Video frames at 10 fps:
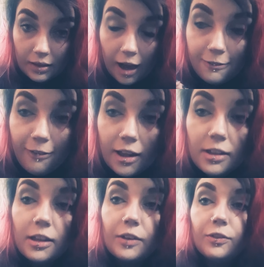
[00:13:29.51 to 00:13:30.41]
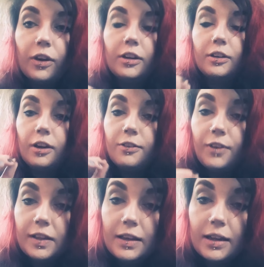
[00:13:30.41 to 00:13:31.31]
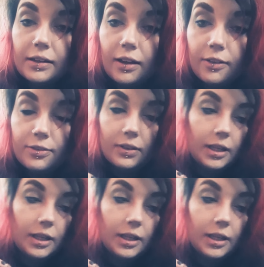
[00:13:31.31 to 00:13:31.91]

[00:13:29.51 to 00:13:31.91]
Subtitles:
I finally confronted her. I finally had enough.